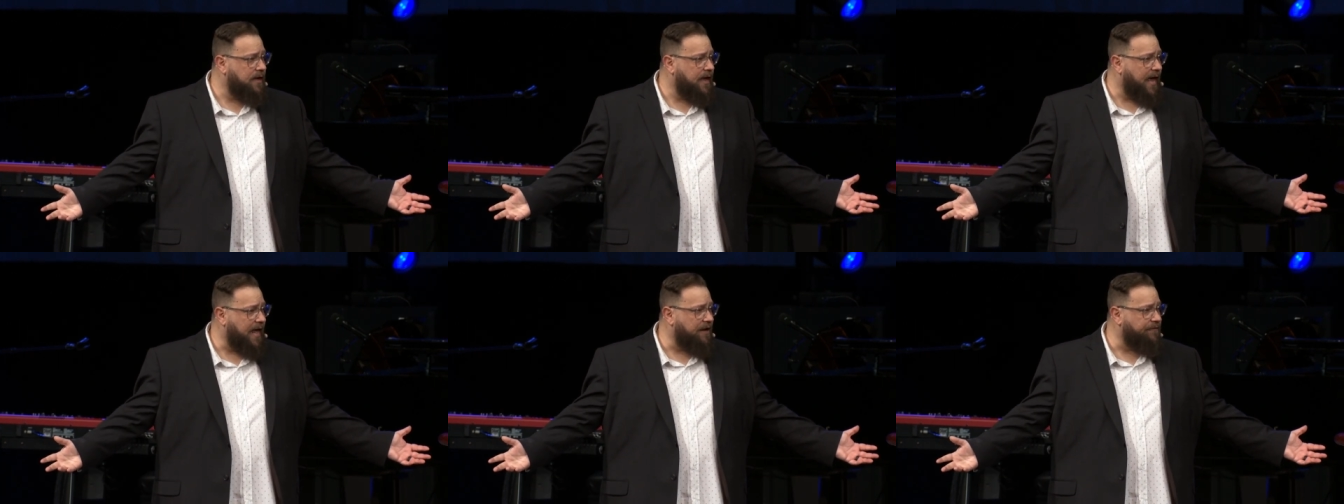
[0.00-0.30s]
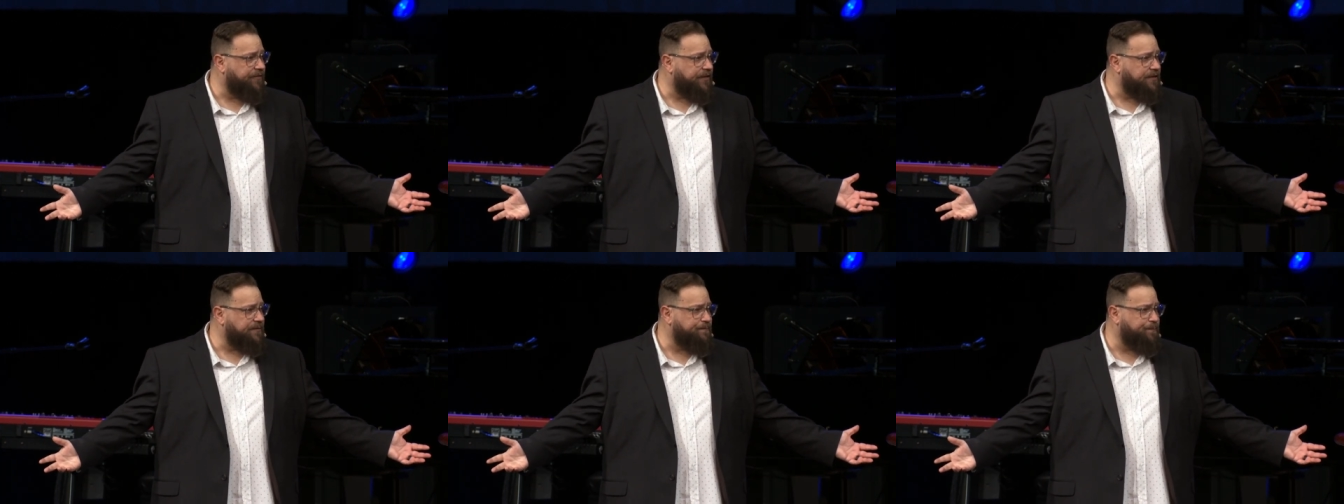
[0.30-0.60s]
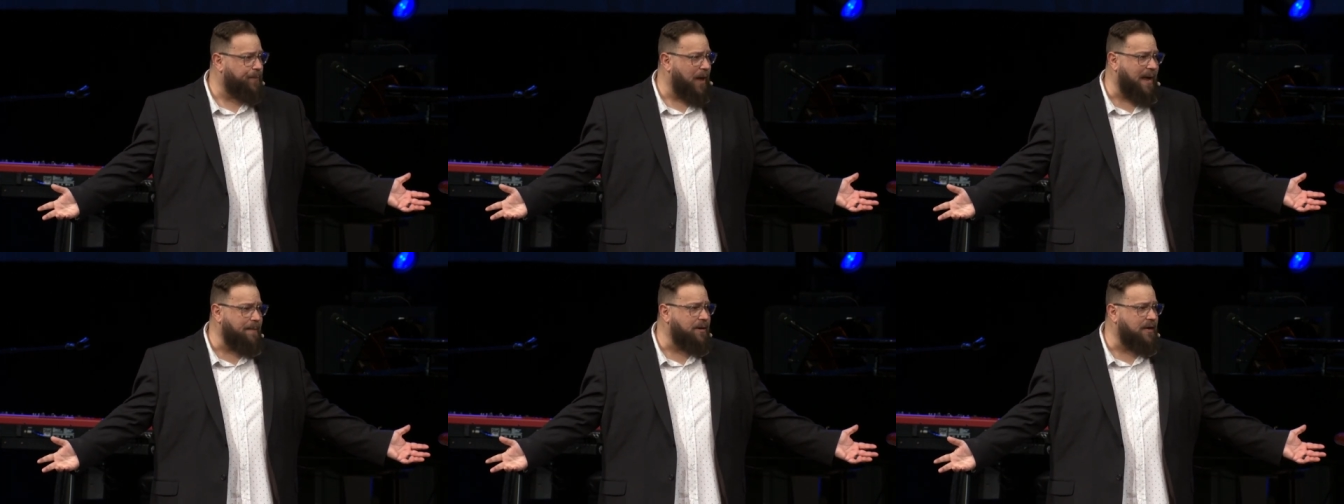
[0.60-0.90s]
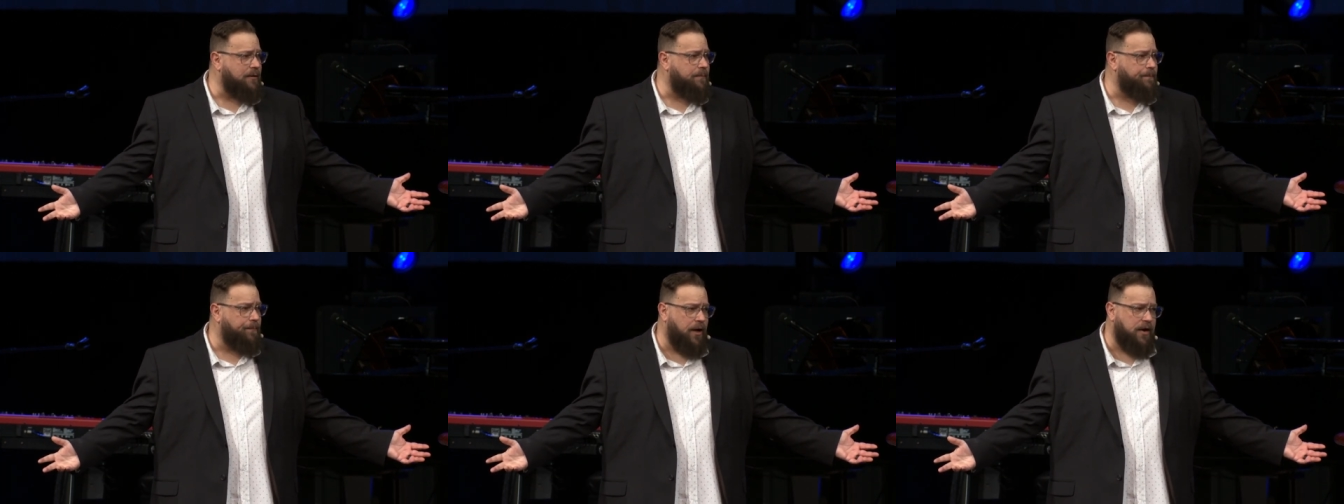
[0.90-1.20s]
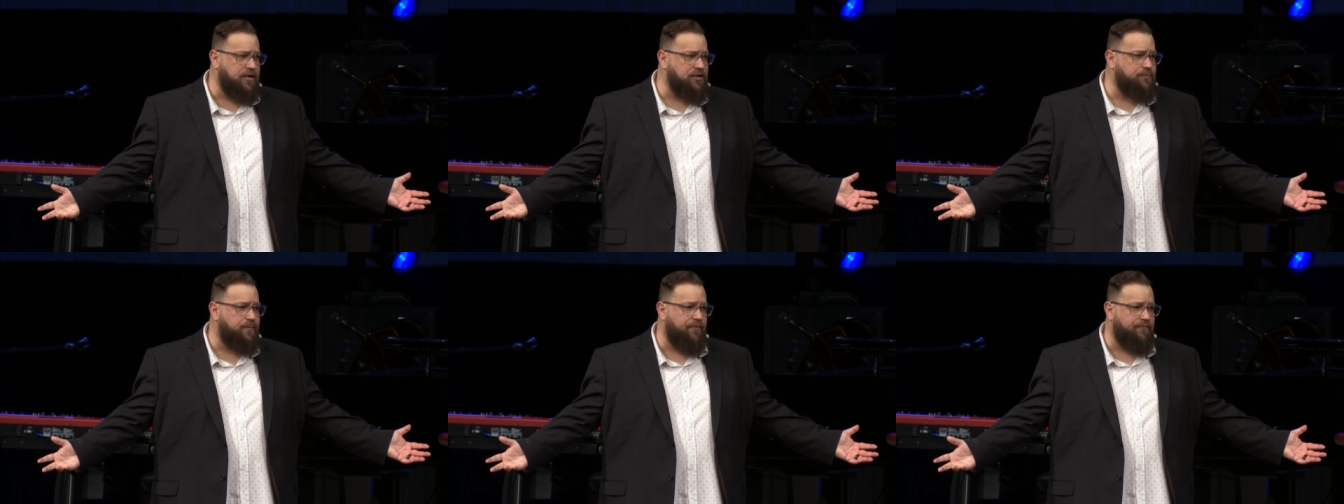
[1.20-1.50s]
And if the payment and
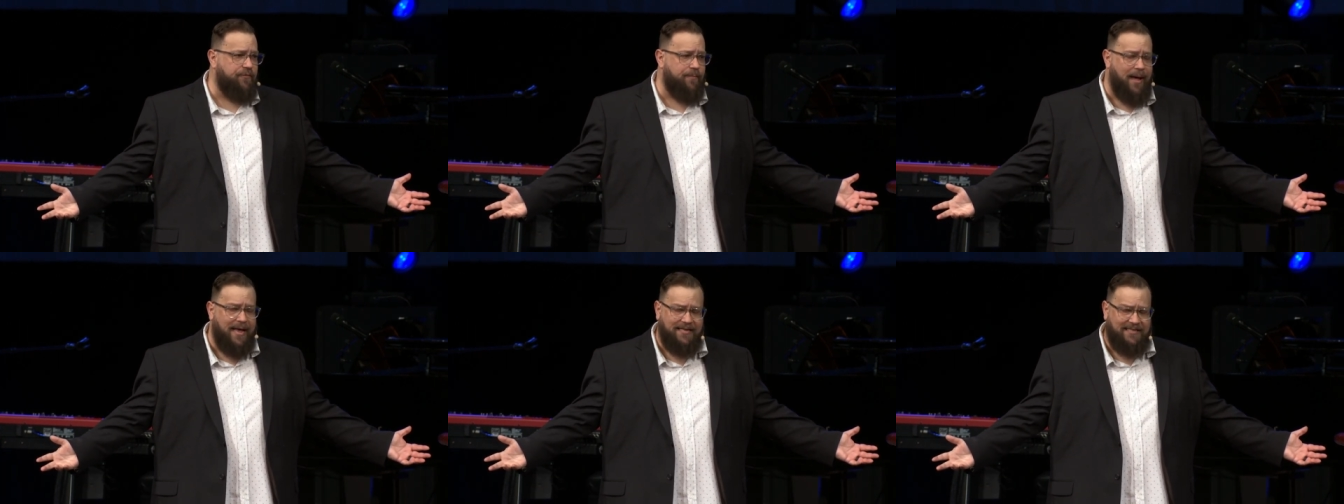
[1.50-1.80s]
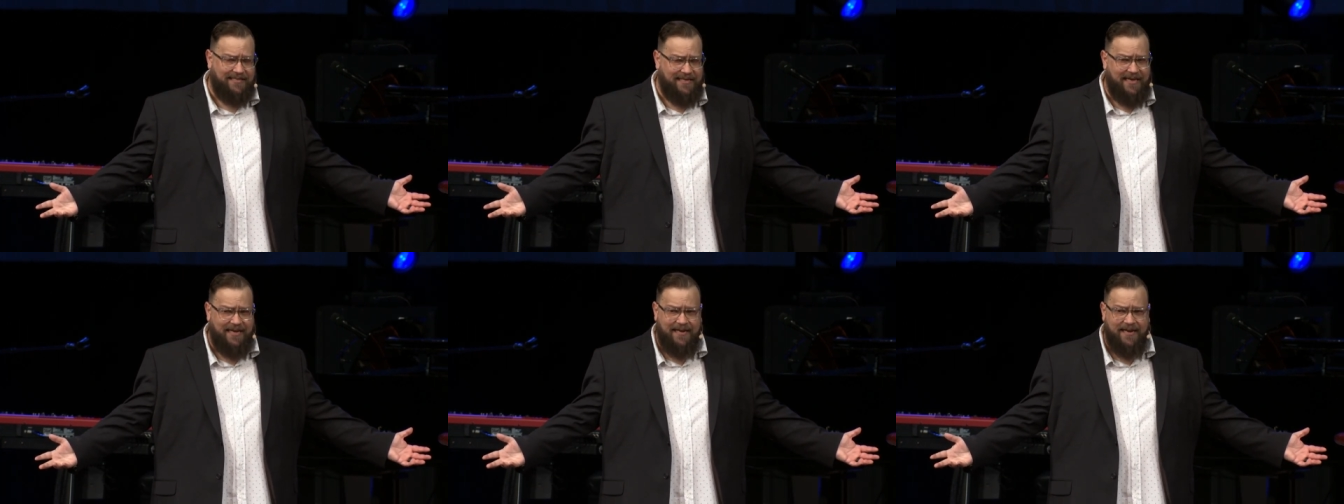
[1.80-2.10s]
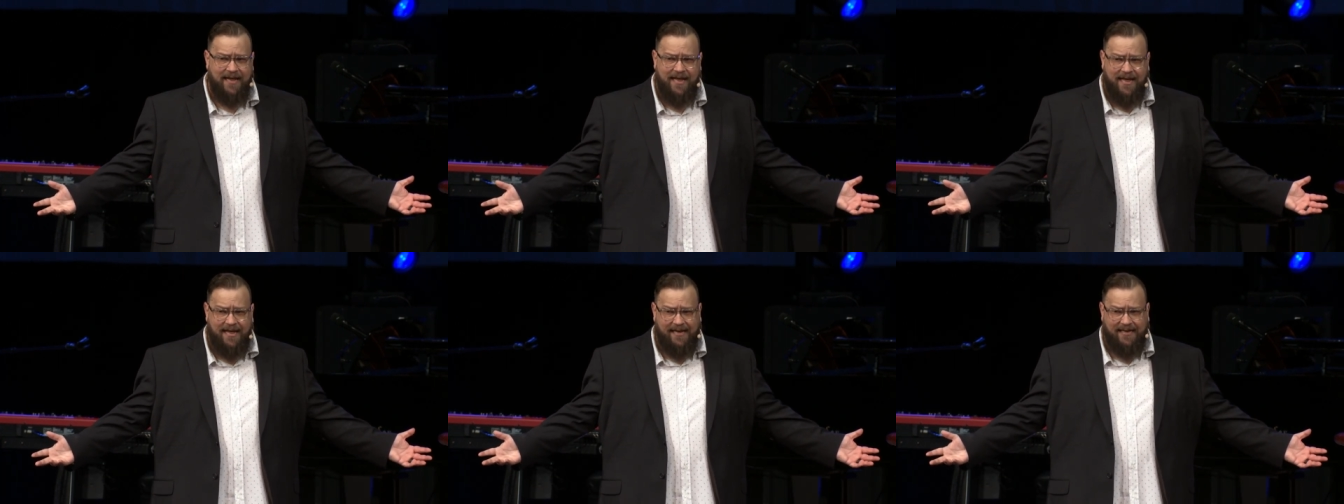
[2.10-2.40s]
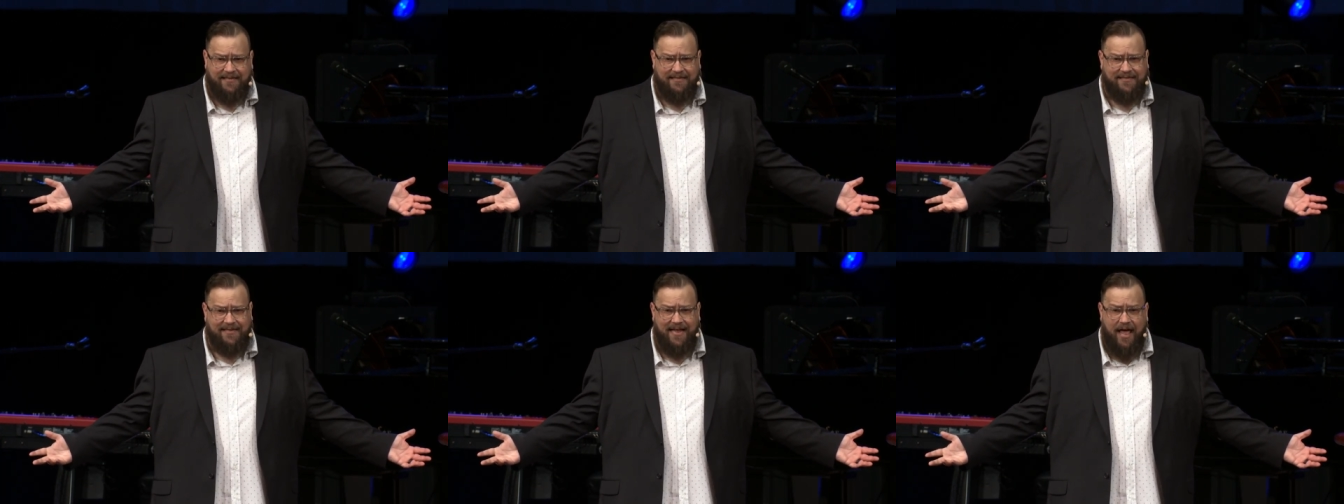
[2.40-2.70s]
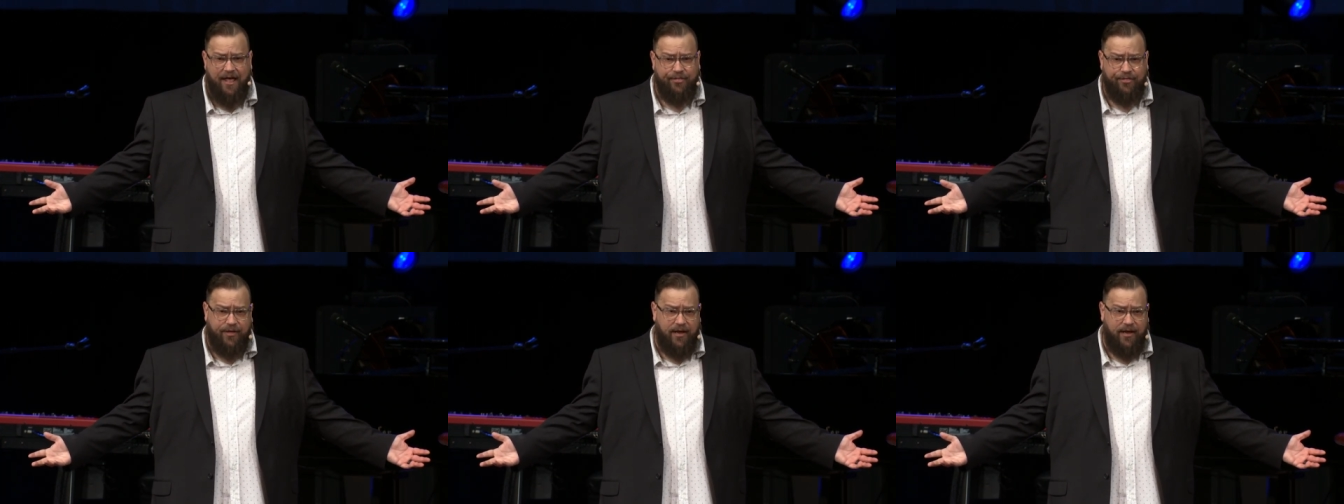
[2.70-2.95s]
punishment for my sin is death,